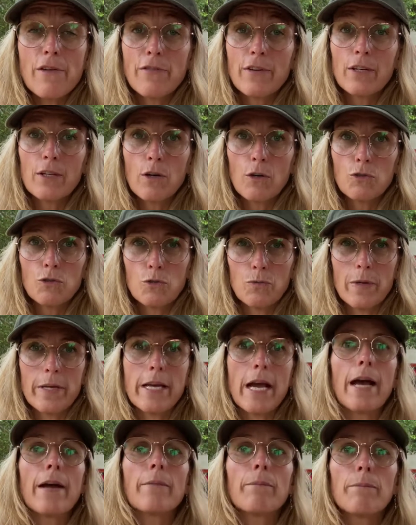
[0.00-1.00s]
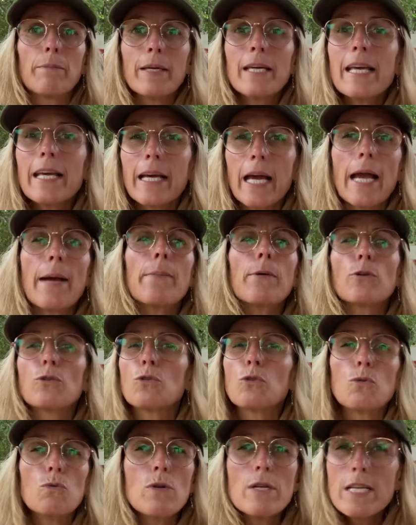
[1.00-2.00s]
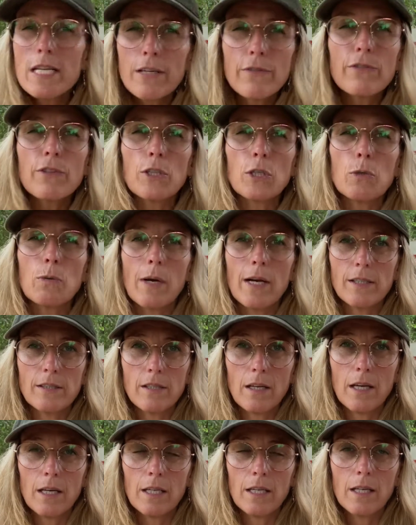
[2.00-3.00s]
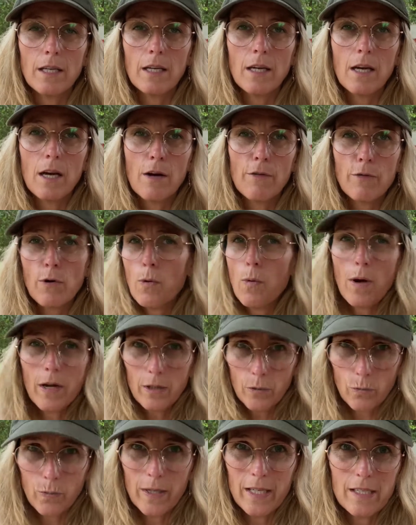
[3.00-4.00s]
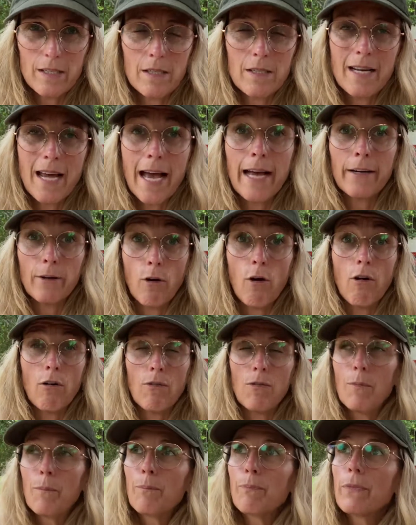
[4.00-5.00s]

in Costa Rica and being able to leave the USA, for what reason at all.